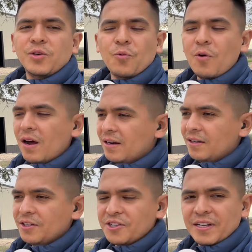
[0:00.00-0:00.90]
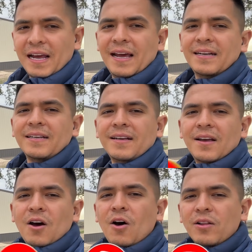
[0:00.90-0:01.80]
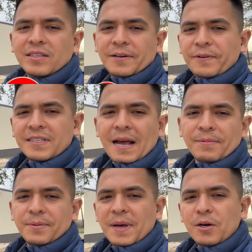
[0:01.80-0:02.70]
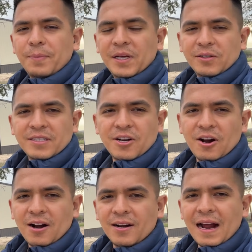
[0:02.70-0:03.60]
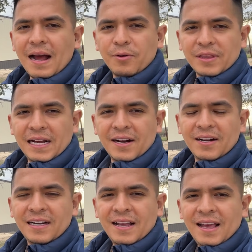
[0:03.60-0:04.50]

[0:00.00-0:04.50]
You want to understand all the different types of metal buildings there are out there.